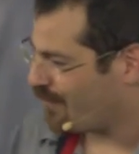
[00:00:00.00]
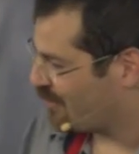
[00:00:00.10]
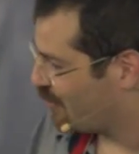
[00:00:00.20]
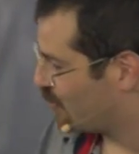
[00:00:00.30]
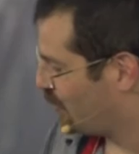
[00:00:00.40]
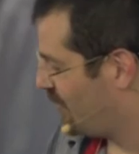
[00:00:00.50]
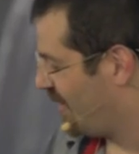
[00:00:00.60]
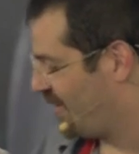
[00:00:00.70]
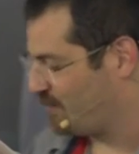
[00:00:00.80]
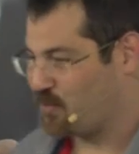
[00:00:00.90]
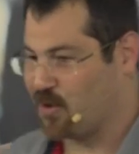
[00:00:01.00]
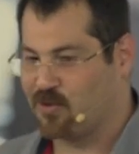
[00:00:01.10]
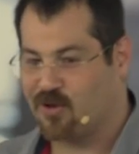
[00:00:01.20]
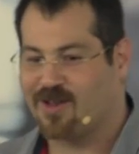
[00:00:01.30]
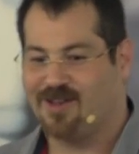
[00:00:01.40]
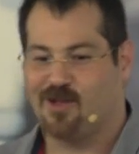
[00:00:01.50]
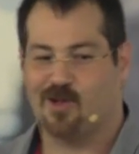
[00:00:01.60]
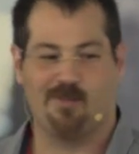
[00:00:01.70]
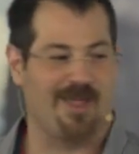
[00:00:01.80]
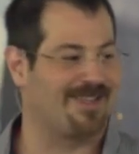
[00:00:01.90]
you could you
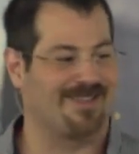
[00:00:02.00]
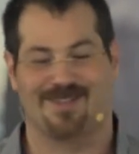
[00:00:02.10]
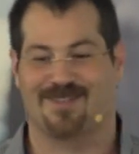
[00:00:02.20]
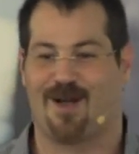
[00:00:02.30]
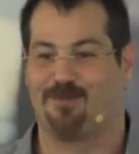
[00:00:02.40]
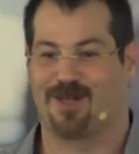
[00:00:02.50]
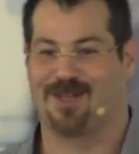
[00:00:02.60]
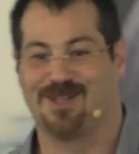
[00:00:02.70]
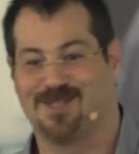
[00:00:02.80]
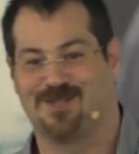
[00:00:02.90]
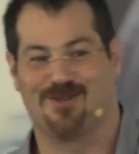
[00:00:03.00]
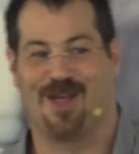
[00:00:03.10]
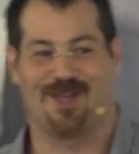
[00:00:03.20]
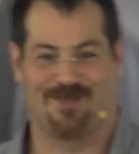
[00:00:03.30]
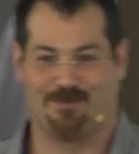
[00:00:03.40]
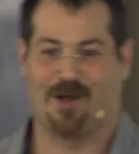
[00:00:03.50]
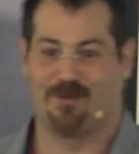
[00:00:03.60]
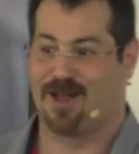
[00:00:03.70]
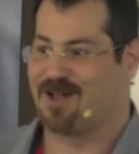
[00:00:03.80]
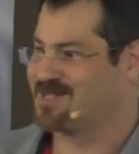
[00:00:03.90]
can make this as complicated as you like. The
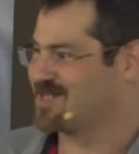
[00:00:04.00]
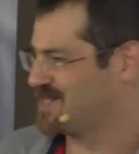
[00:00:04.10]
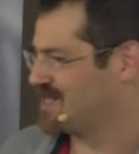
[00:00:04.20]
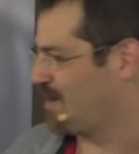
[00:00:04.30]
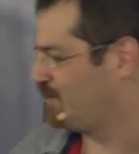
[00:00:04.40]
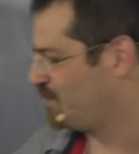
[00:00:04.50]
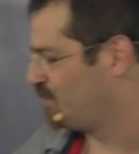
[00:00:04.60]
bottom line is the same.